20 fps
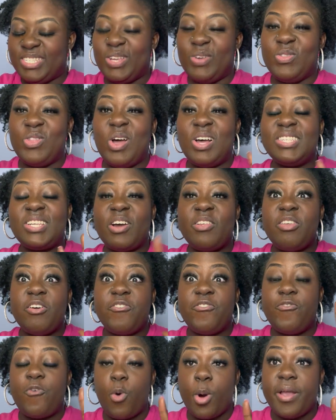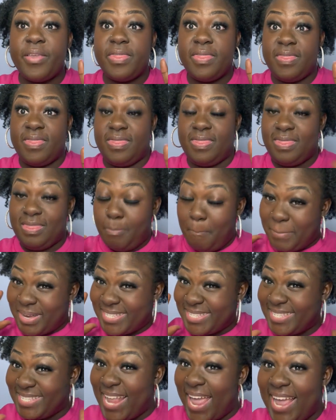So those are the four
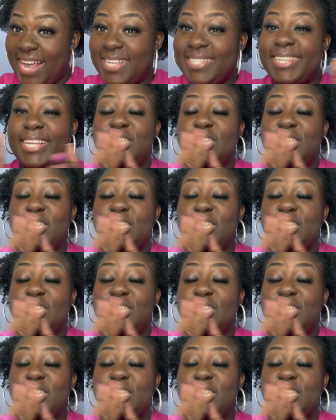mistakes